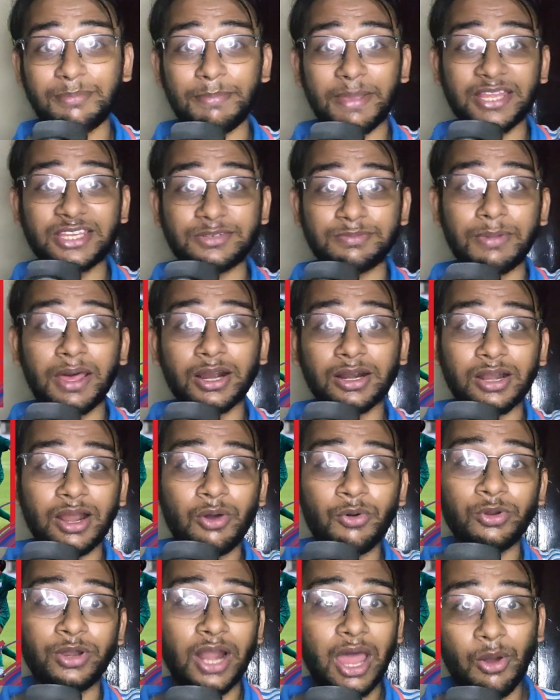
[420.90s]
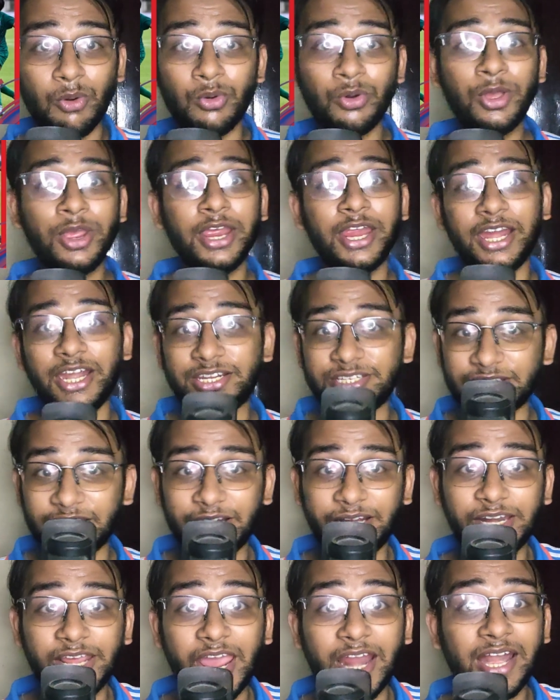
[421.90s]
the benchmark now. Now it's
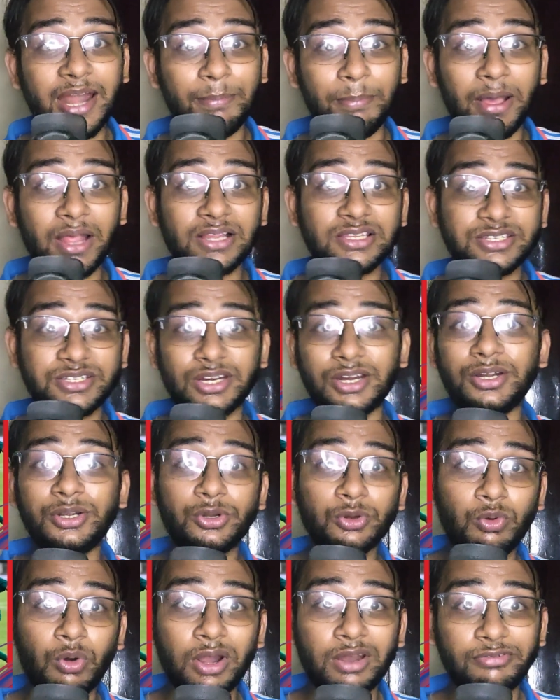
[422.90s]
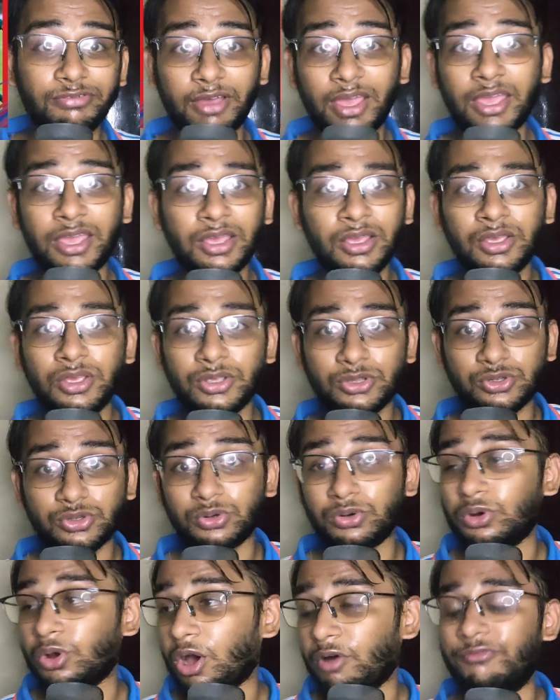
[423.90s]
India and Nepal's turn to qualify.
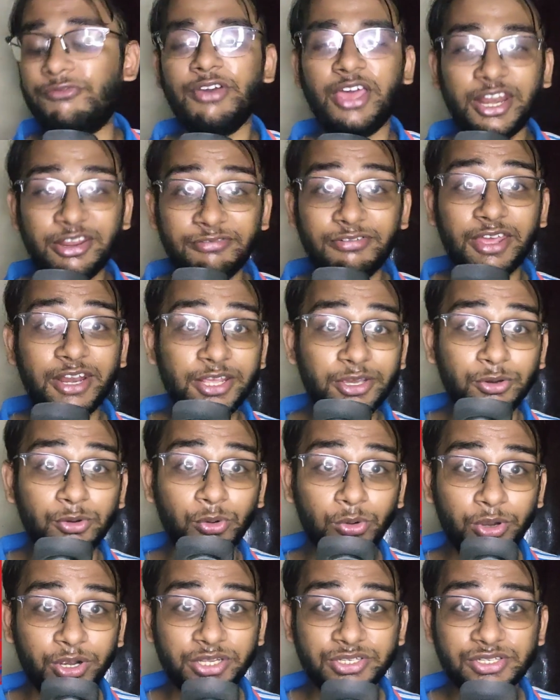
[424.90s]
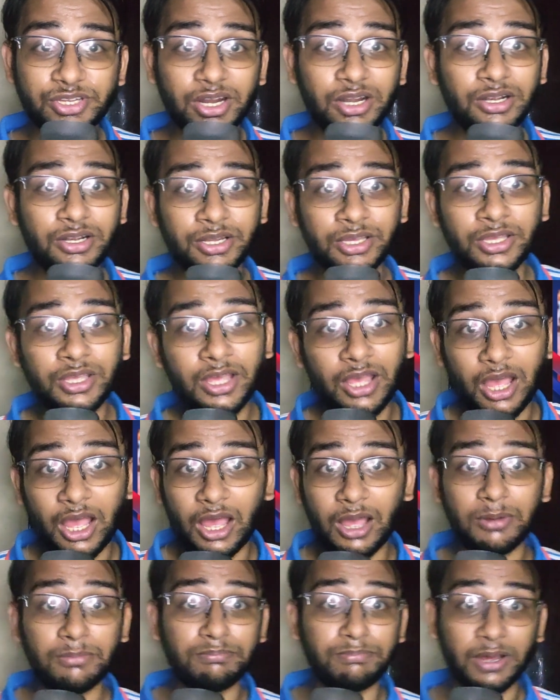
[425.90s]
So a very, very good result.
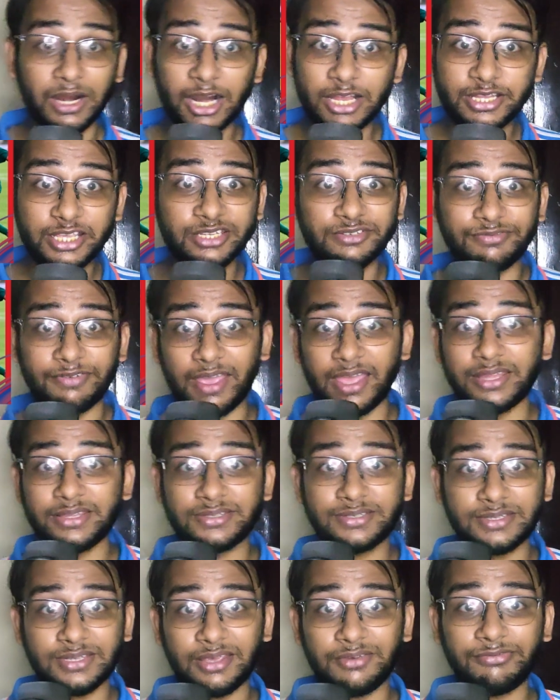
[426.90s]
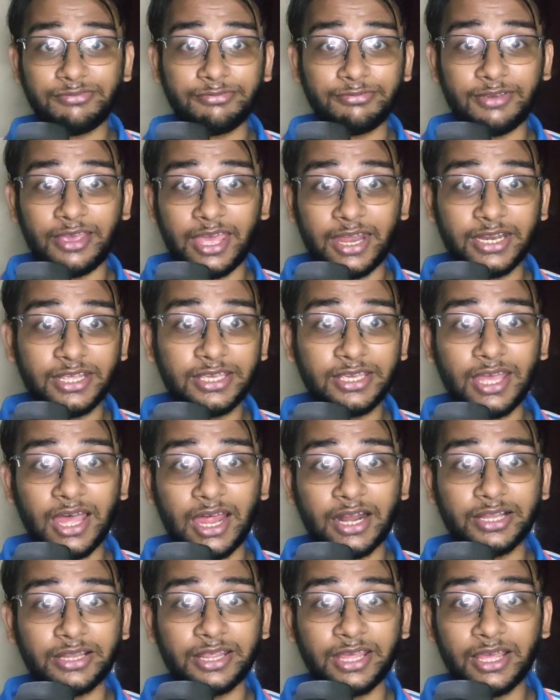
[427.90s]
Bangladesh fans, if any
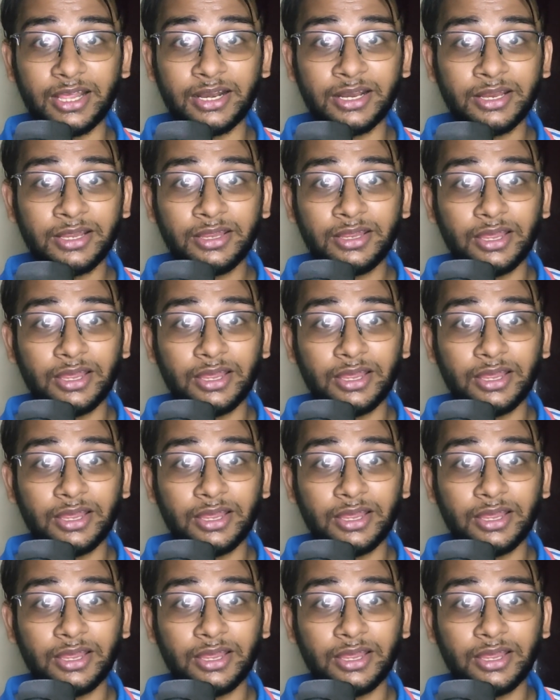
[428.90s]
are there,